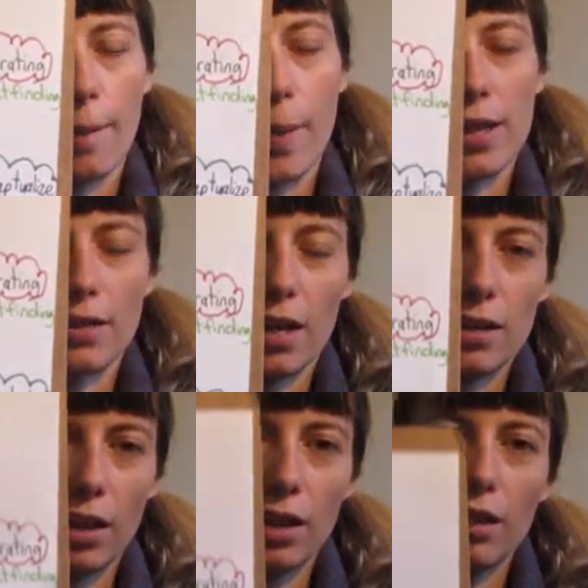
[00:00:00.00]
as I
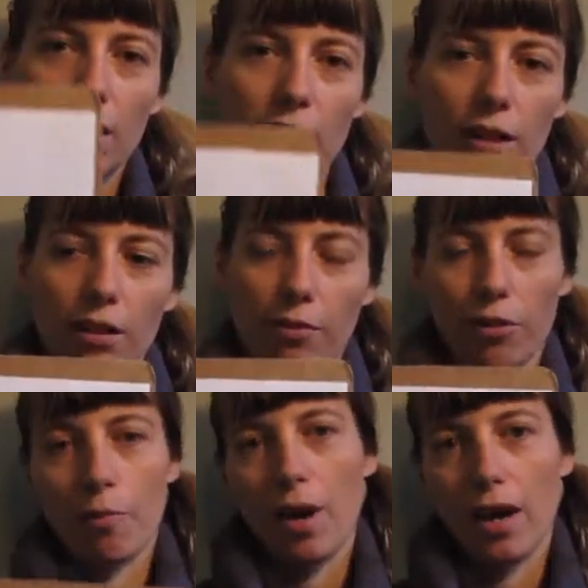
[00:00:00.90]
did with
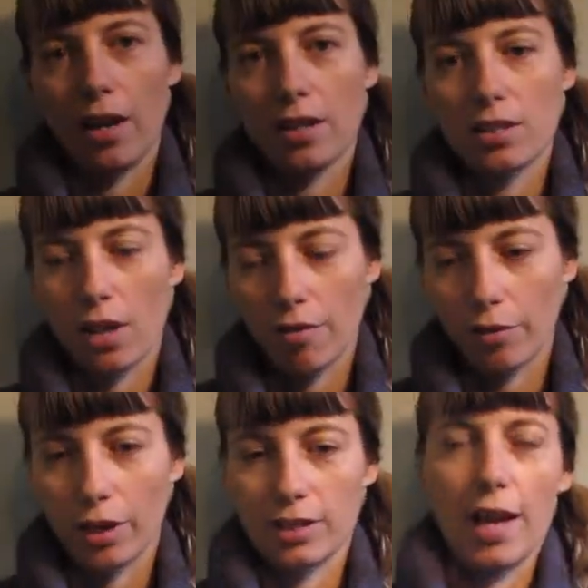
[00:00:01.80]
my
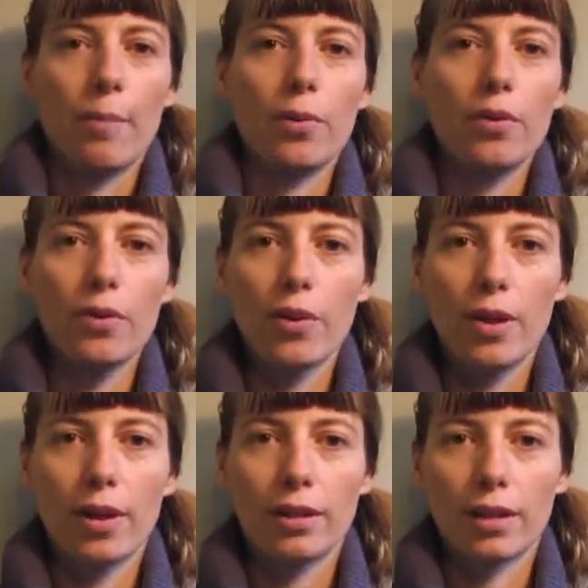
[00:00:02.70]
software example,
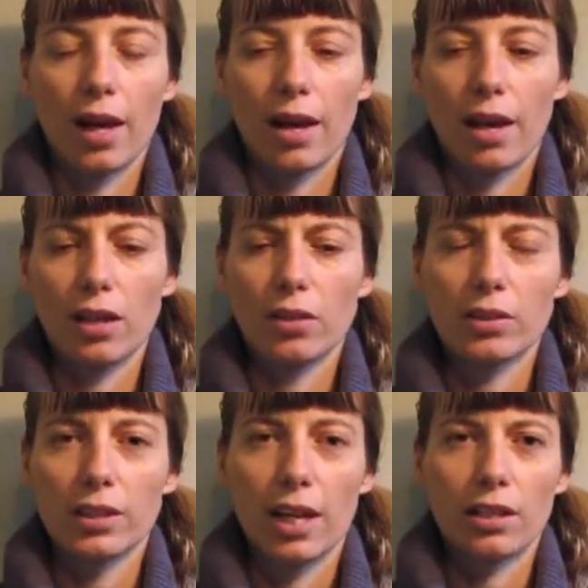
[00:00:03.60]
that I
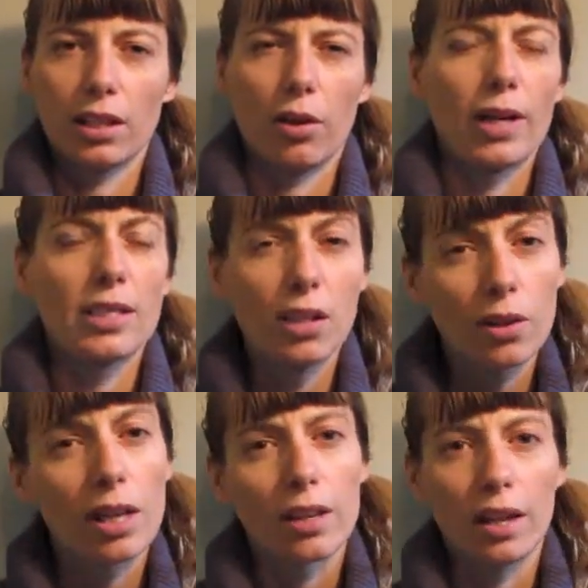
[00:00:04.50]
looked at the
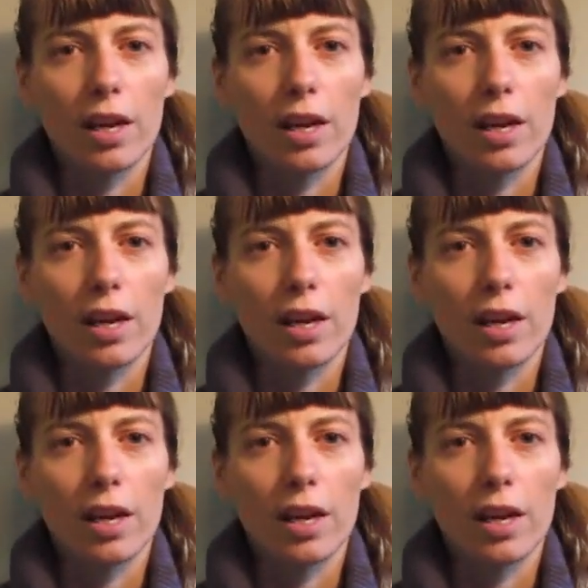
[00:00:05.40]
criteria that I